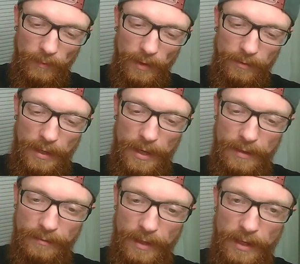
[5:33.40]
This
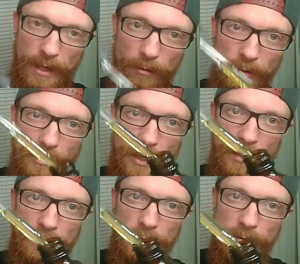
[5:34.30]
has a yellowish
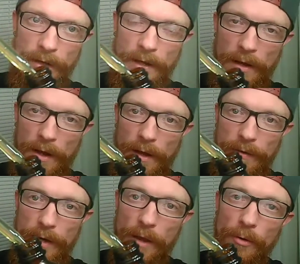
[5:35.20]
tinge.
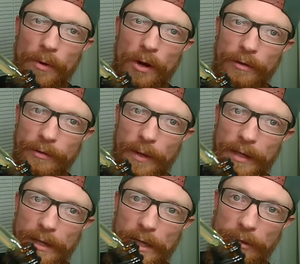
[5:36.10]
The other one also
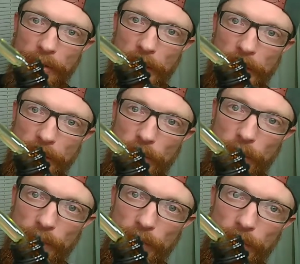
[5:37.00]
had a yellowish tinge to
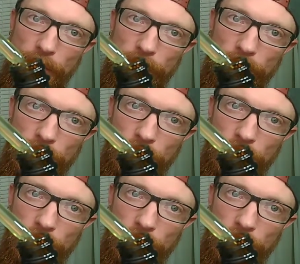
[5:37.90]
it too.